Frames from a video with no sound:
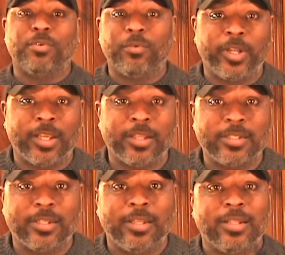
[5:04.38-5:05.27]
one
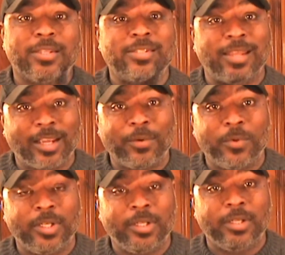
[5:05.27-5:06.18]
rings, the second
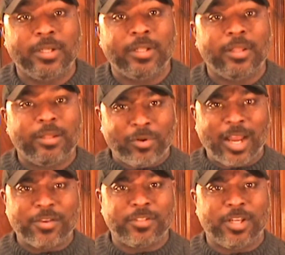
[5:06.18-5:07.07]
one, the
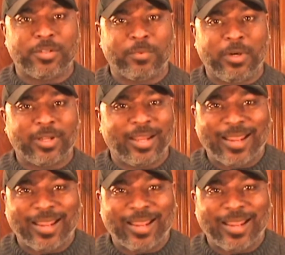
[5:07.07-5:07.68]
browser doesn't work.